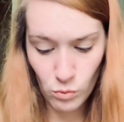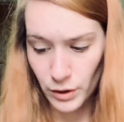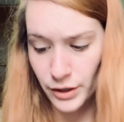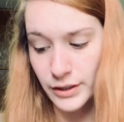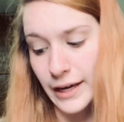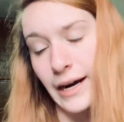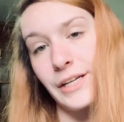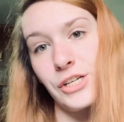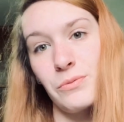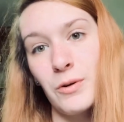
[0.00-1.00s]
word that I
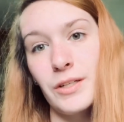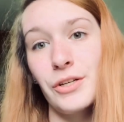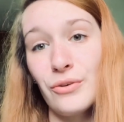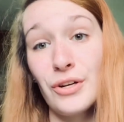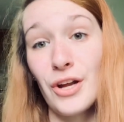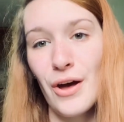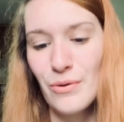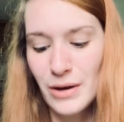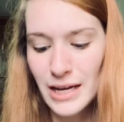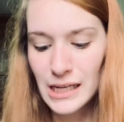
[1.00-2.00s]
just want you to
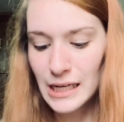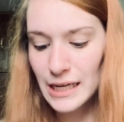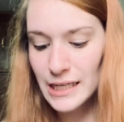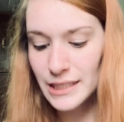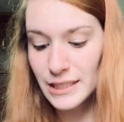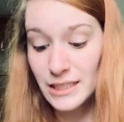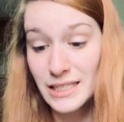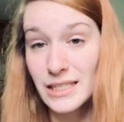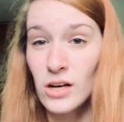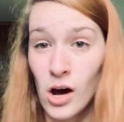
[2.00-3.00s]
know is
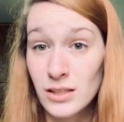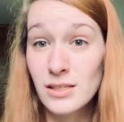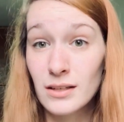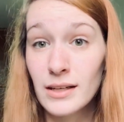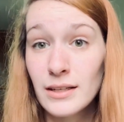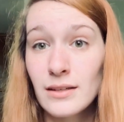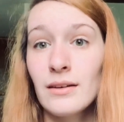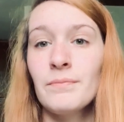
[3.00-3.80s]
disconsolate.